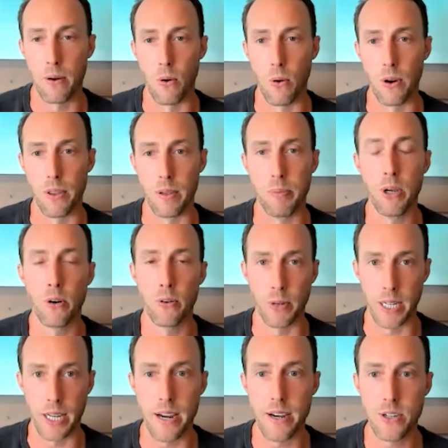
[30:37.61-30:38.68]
or the
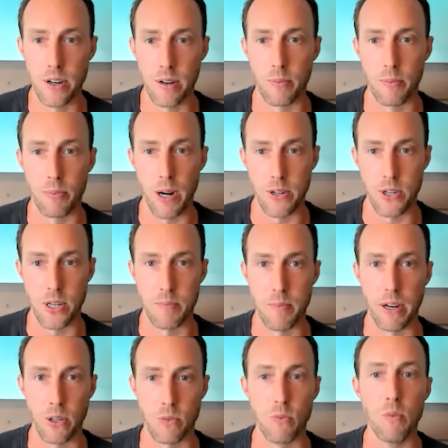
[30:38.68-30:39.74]
purification of precious
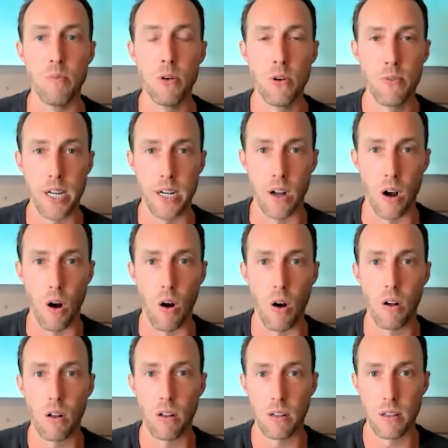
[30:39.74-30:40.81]
metals, removing
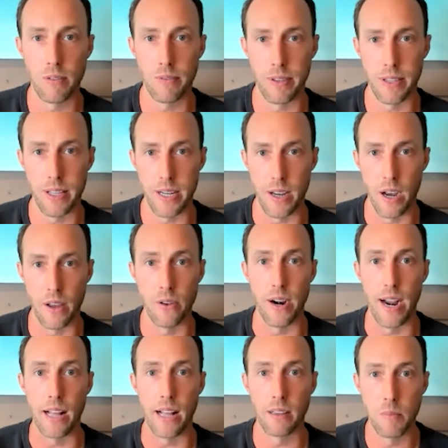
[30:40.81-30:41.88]
all of the
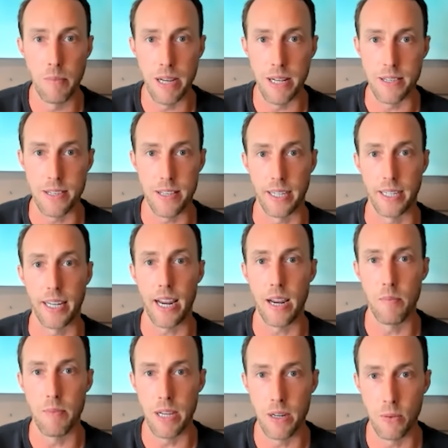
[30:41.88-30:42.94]
other elements that
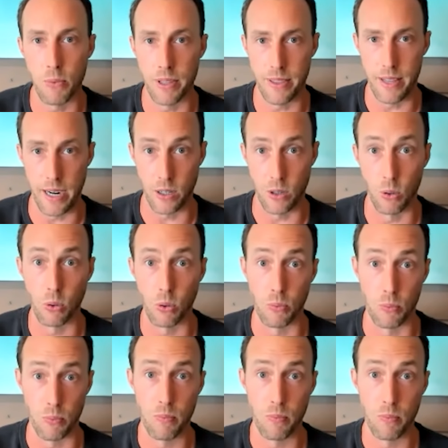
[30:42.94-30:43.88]
came in with that gold